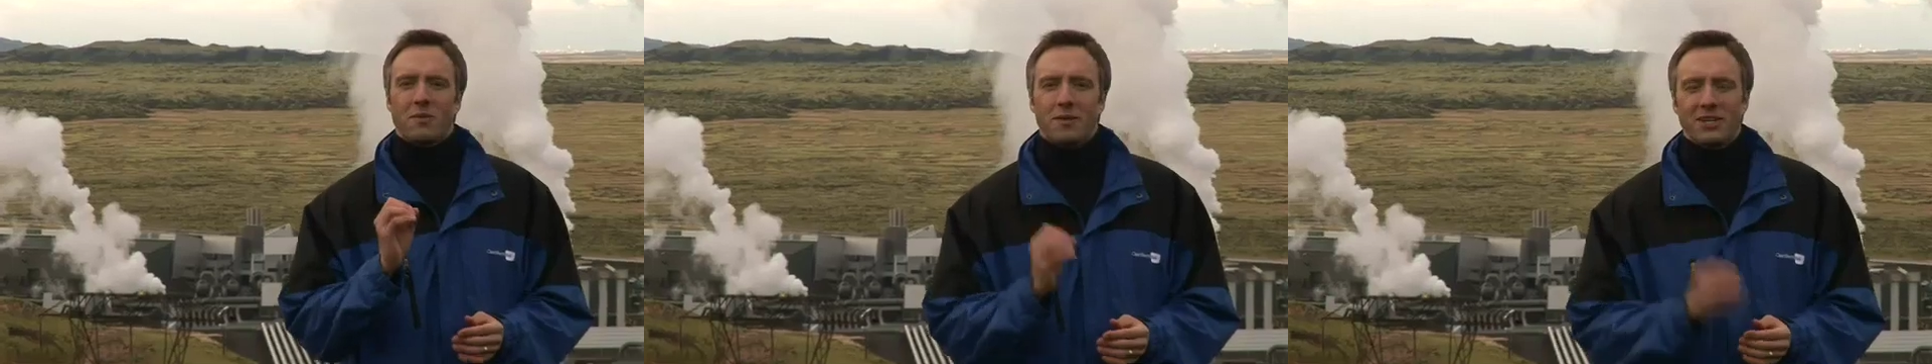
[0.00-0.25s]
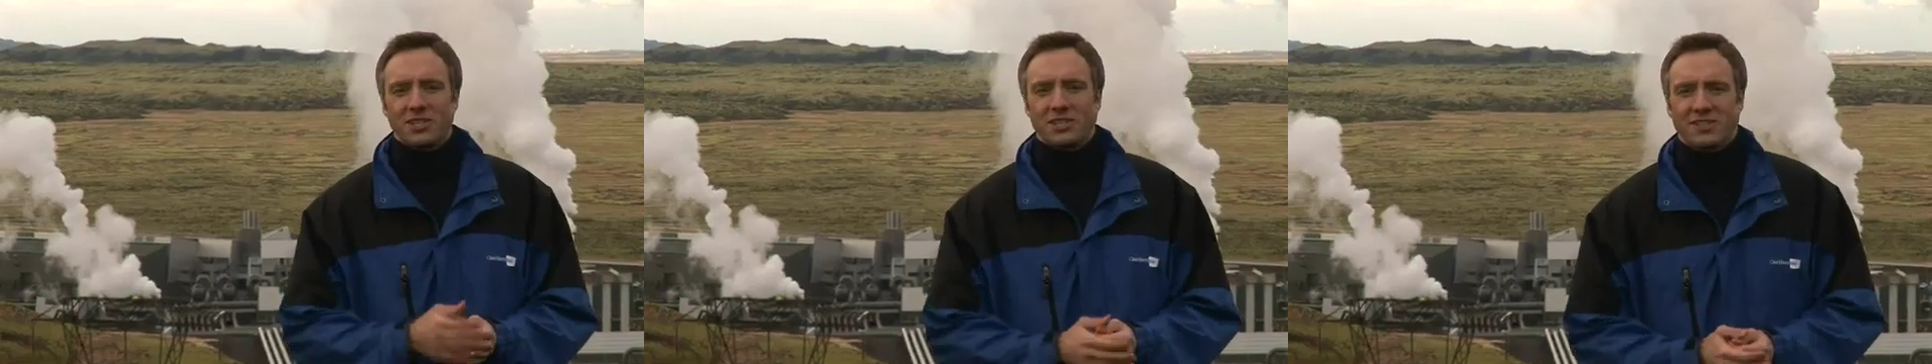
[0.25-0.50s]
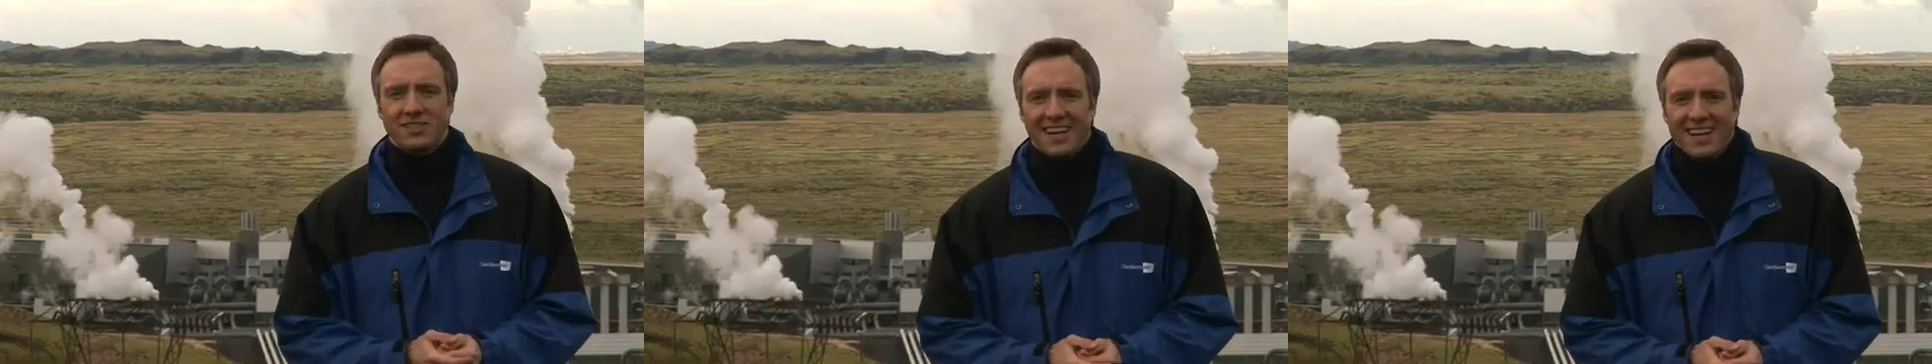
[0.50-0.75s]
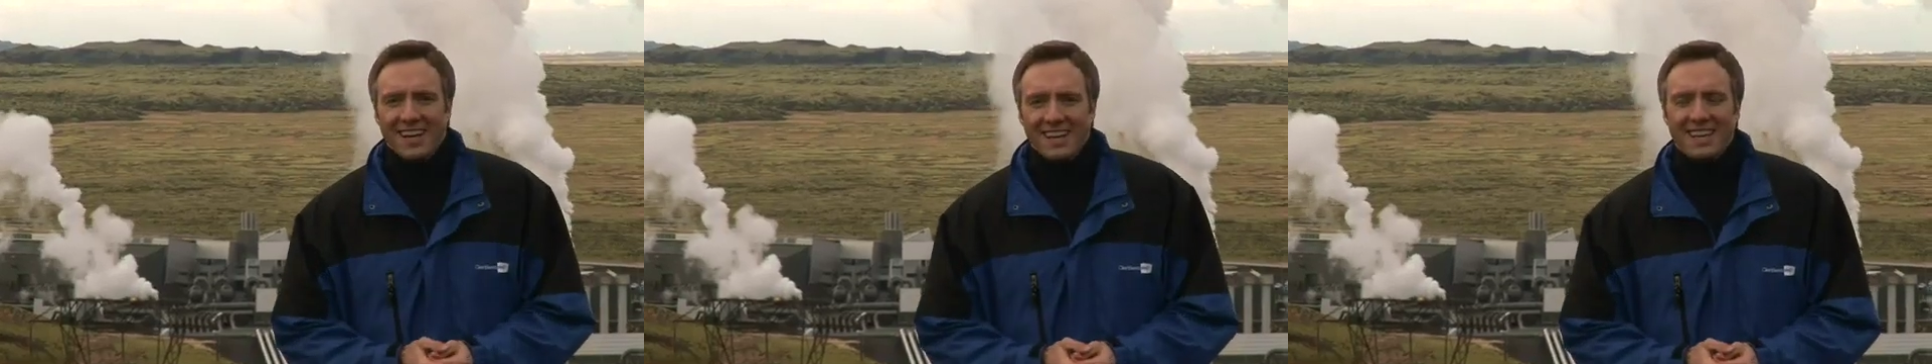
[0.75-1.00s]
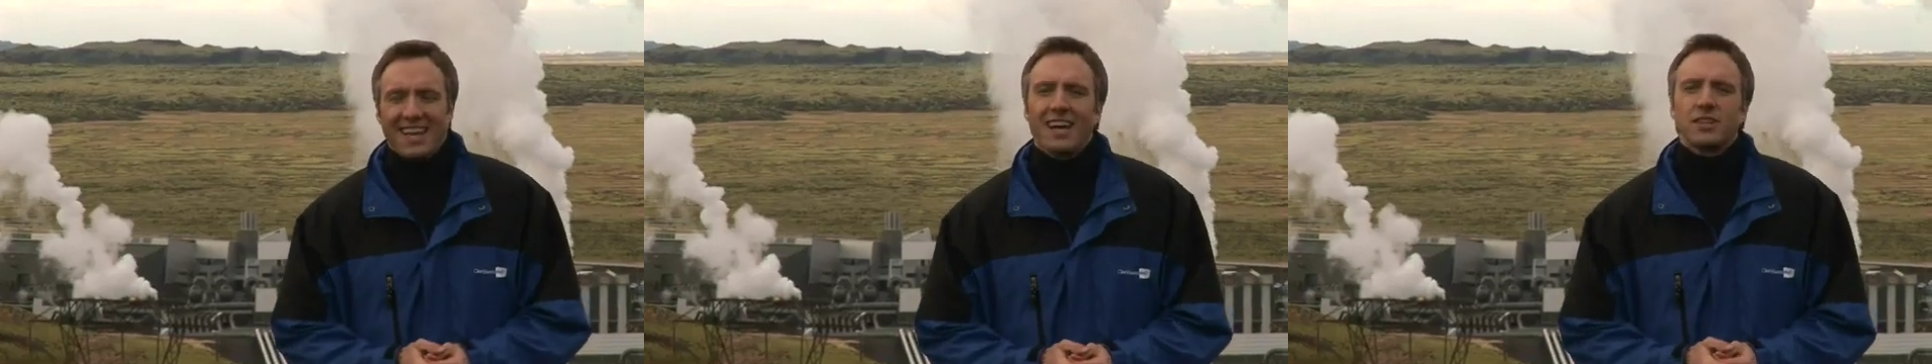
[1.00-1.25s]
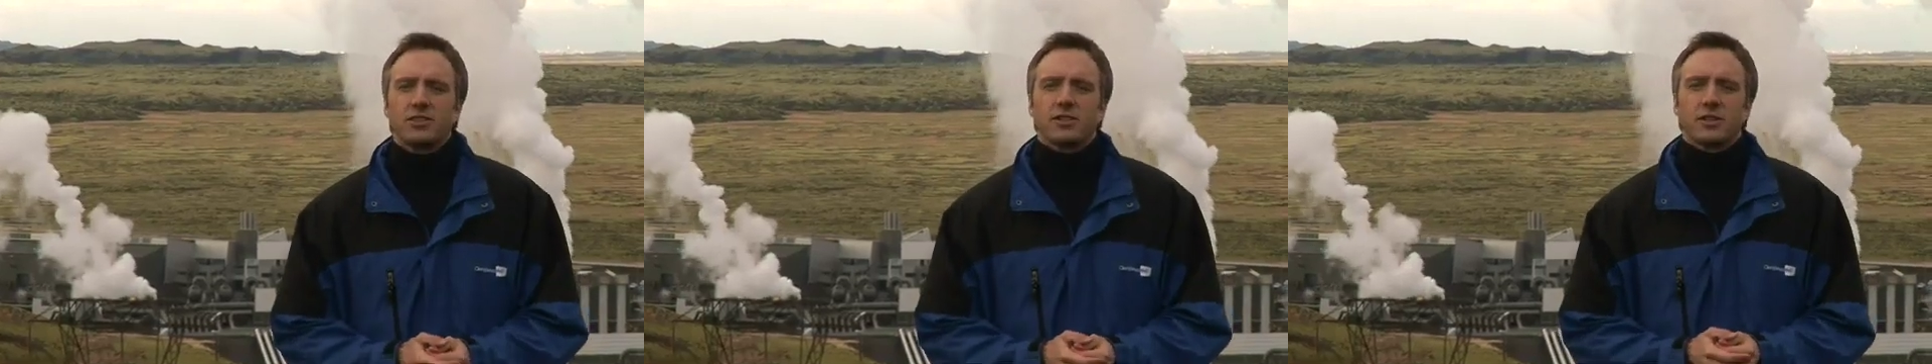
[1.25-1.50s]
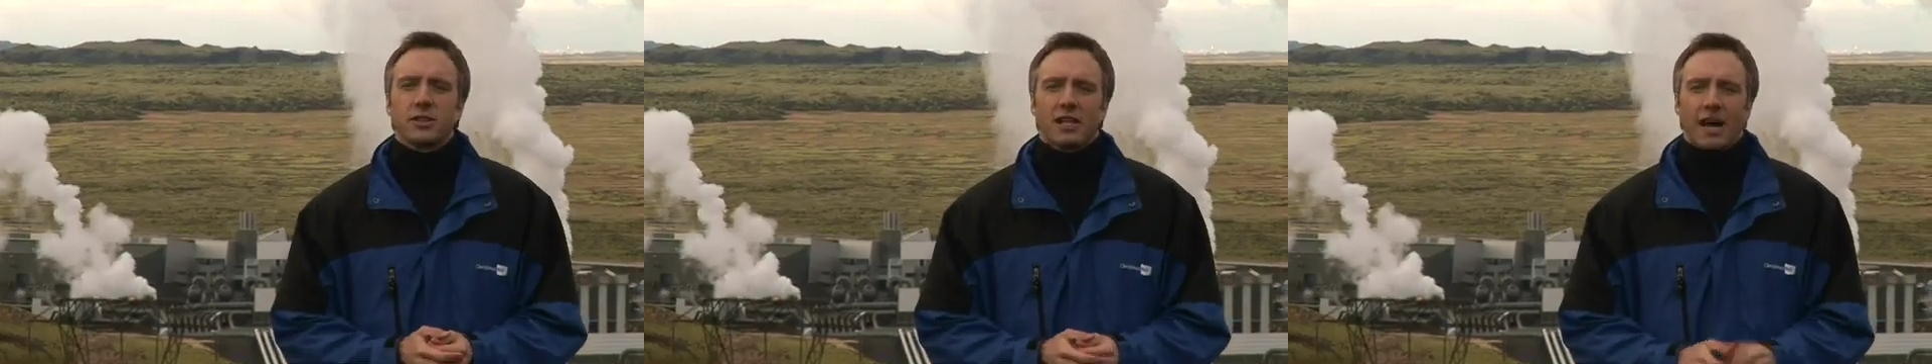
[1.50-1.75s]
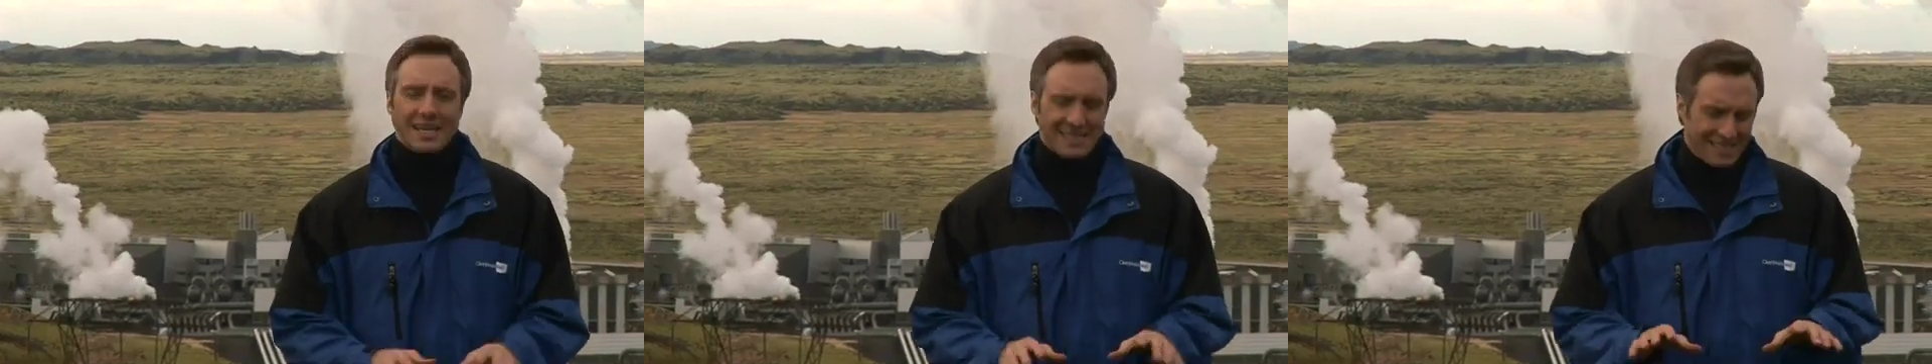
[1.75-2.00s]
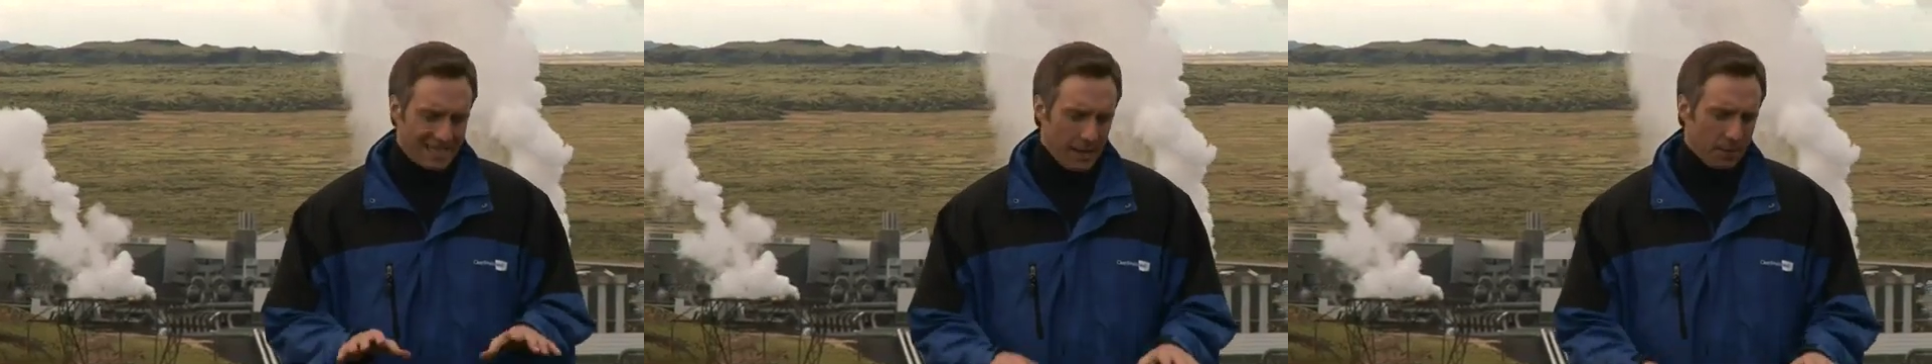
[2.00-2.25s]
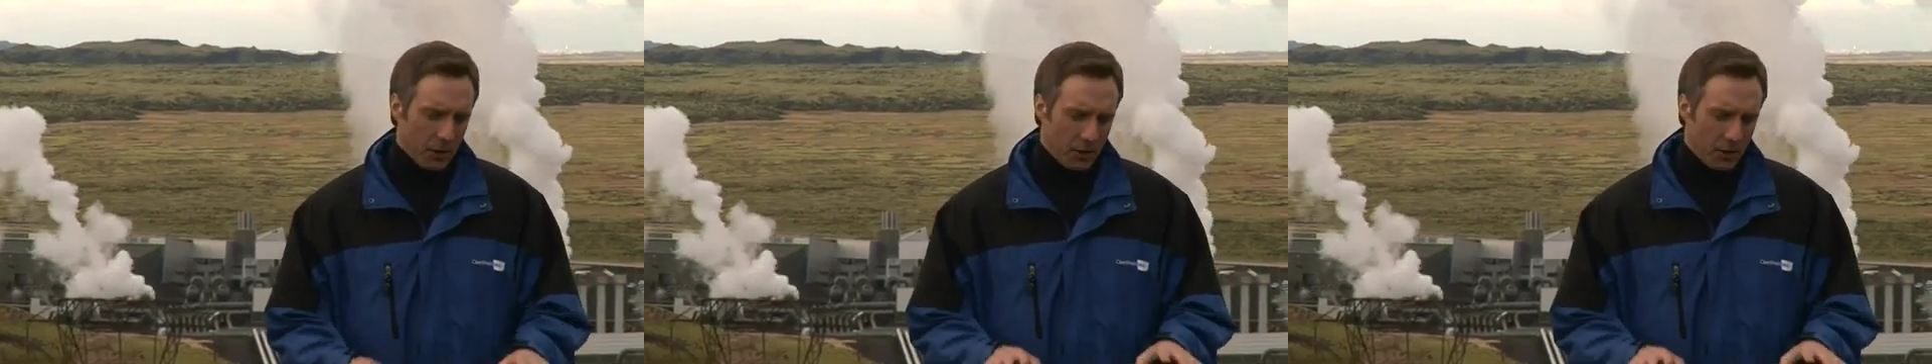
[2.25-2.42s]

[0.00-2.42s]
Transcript: emissions? The answer lies deep